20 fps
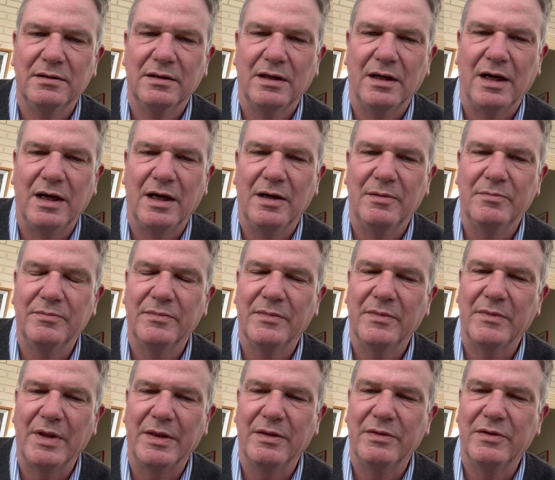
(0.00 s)

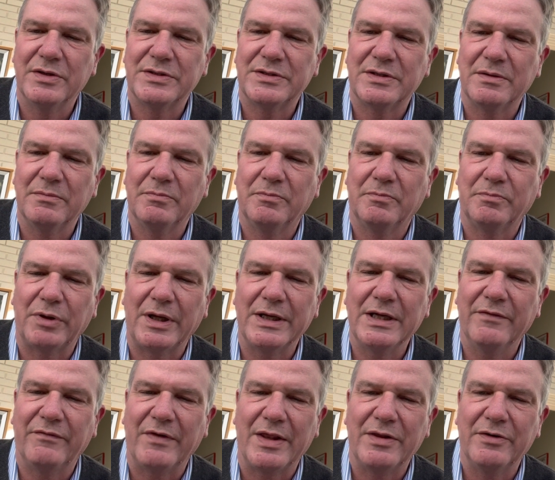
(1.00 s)
There's plenty
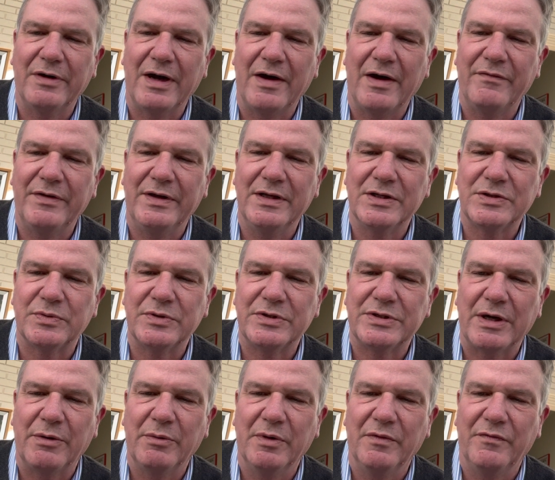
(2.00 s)
of other evidence which
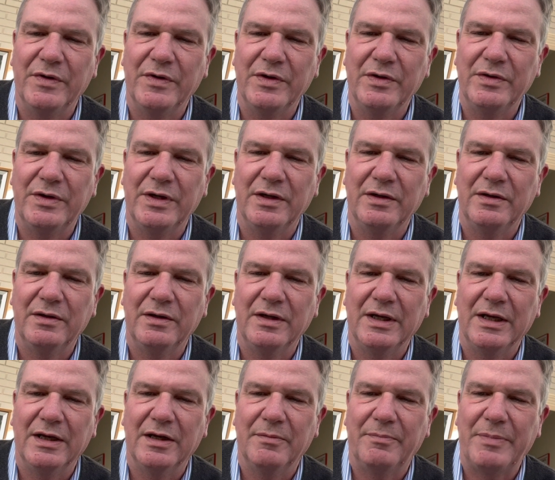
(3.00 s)
I reviewed
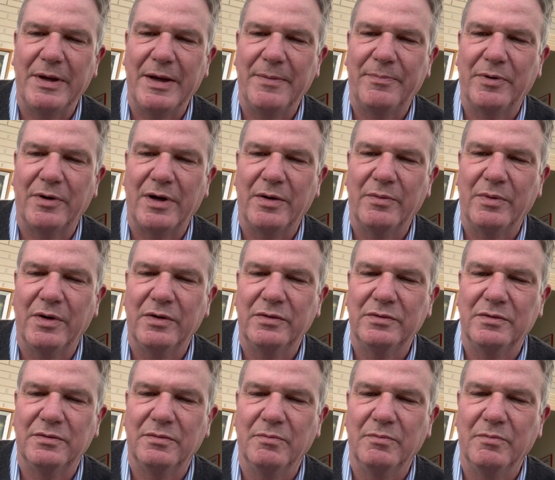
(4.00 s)
in a paper I
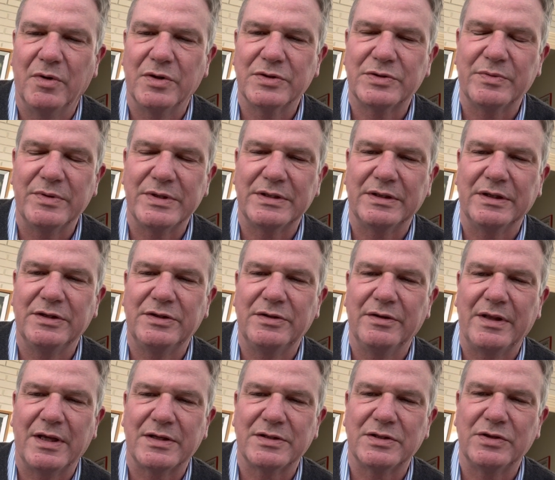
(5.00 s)
wrote most recently,
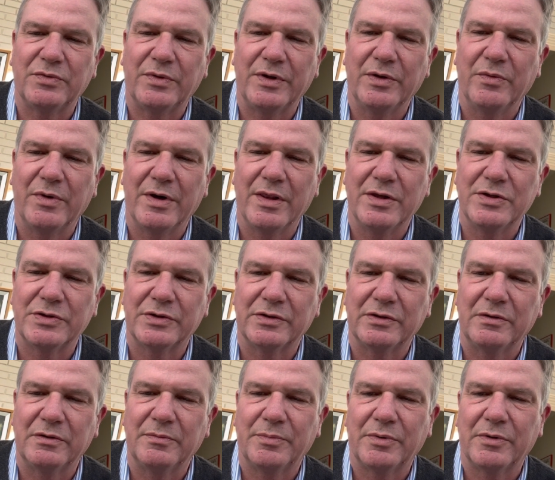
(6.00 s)
2021, in the
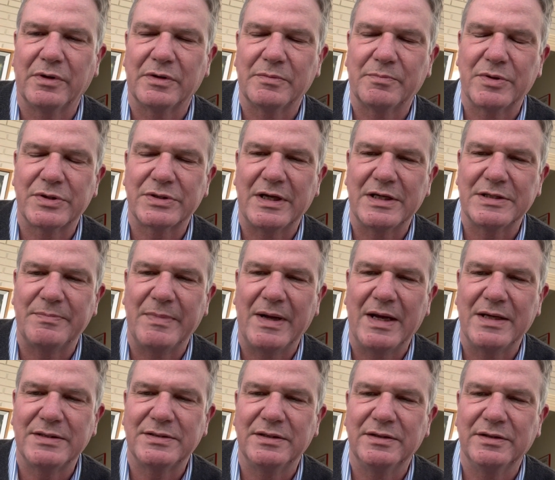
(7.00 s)
Journal of Personalized
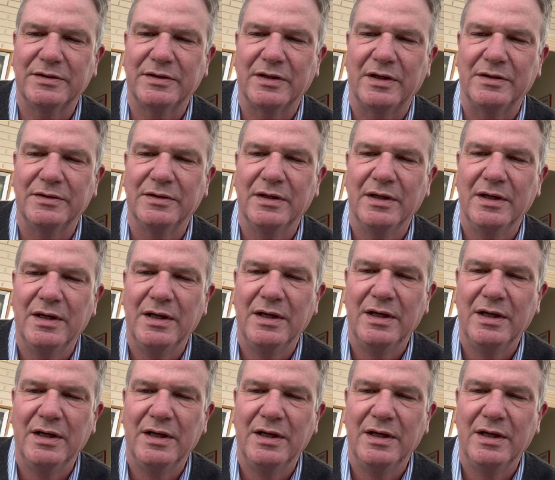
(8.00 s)
Medicine, called